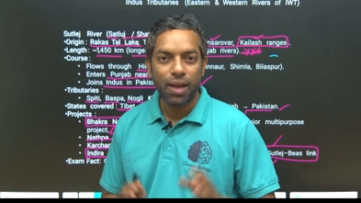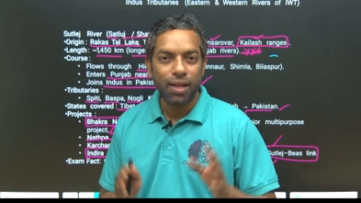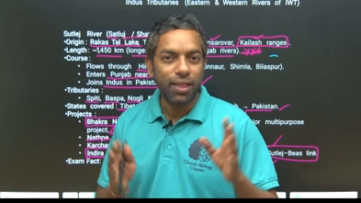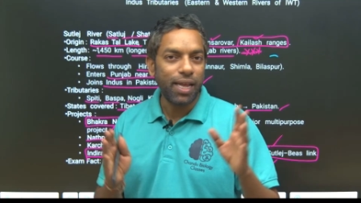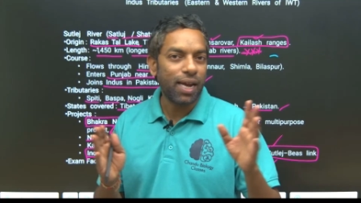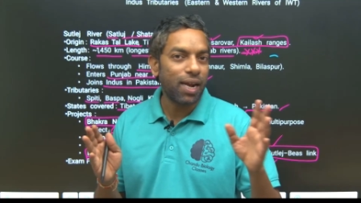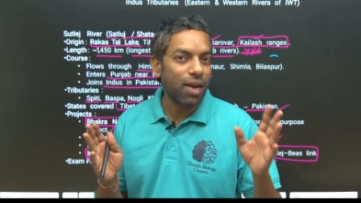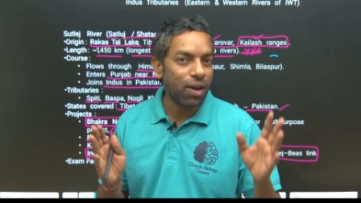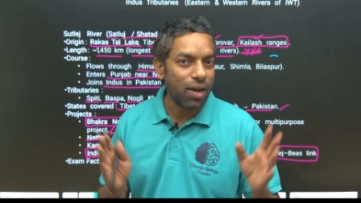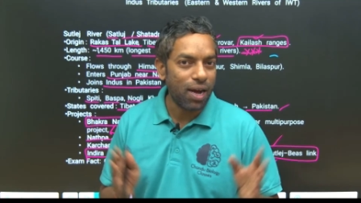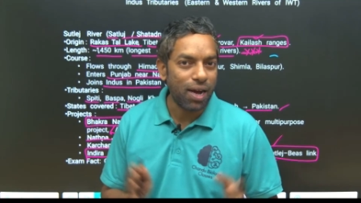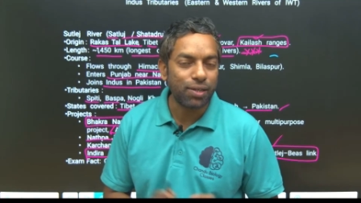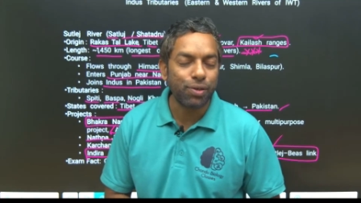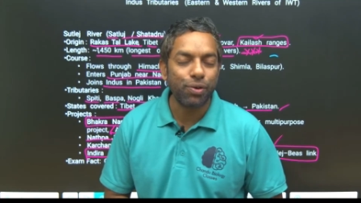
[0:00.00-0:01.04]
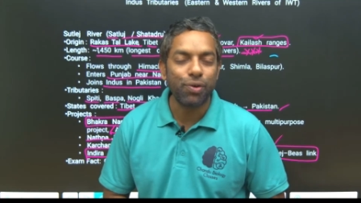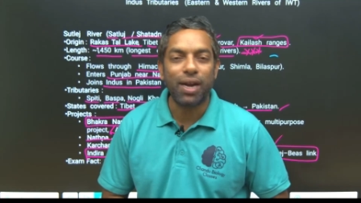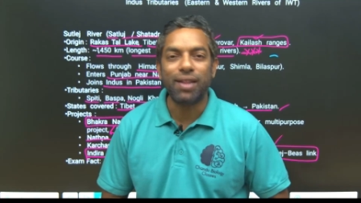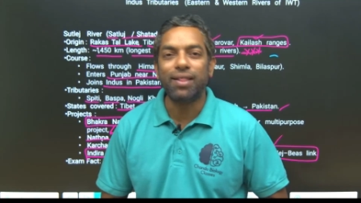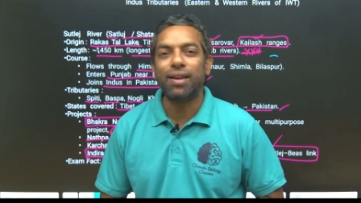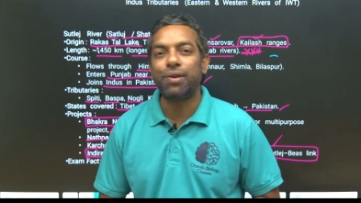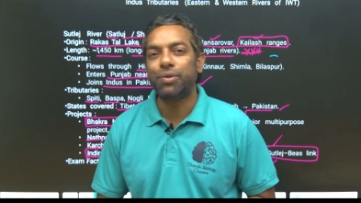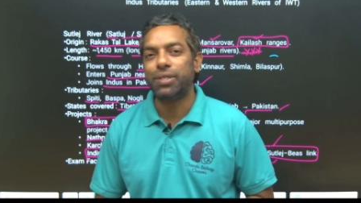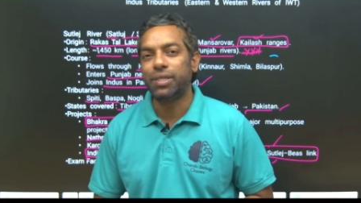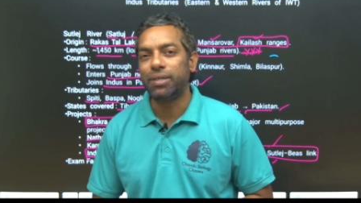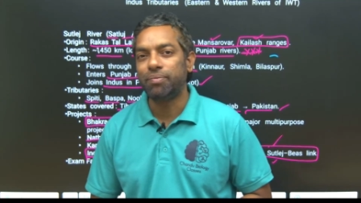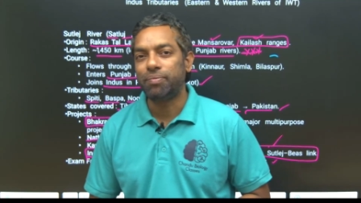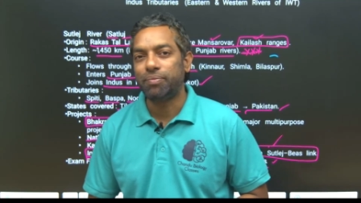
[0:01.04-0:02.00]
They can ask you another question,